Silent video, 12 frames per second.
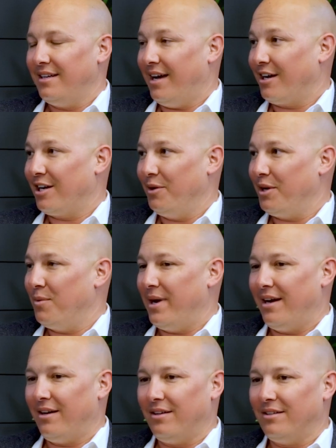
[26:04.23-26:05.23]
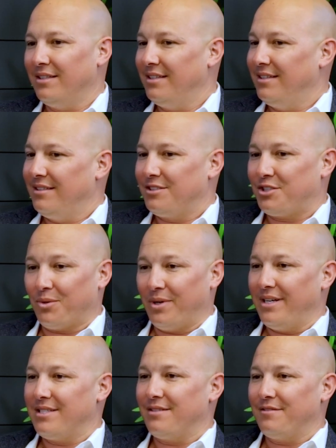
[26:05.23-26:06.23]
not going well.
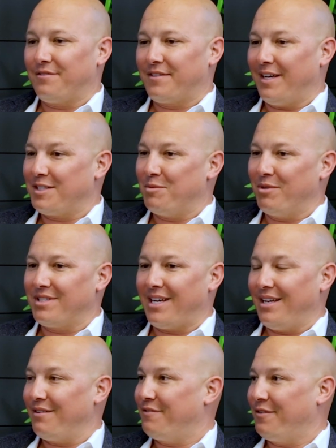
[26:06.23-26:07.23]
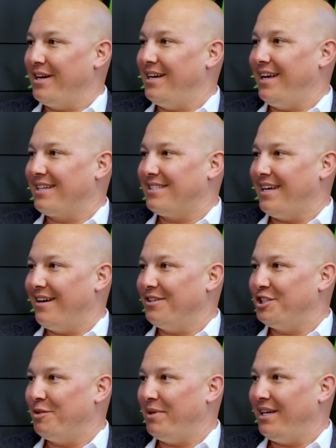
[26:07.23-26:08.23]
Stories of customers getting free next day air
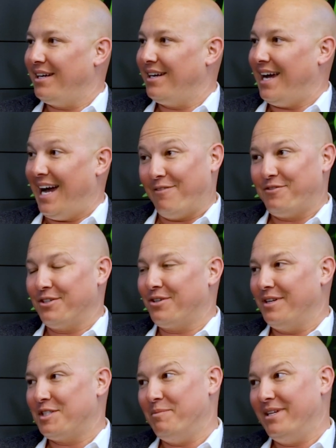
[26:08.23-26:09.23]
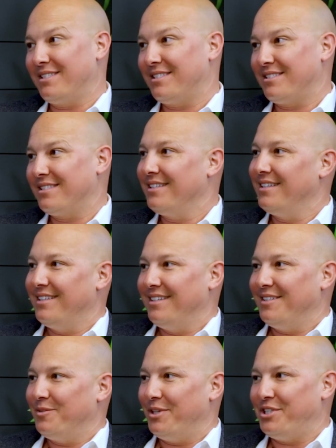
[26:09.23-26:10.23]
shipping after Christmas,
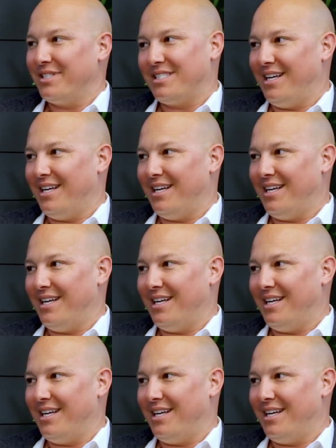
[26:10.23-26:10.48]
which is